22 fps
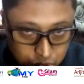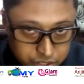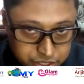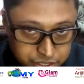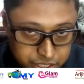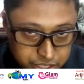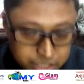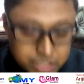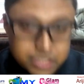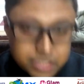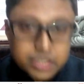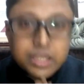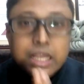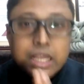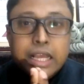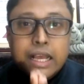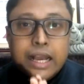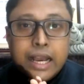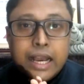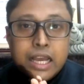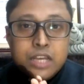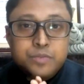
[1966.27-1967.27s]
content,
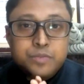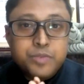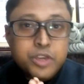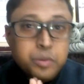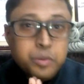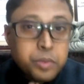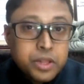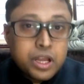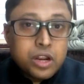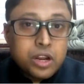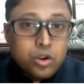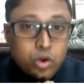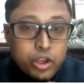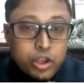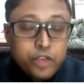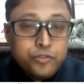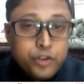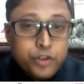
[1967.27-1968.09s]
and people are going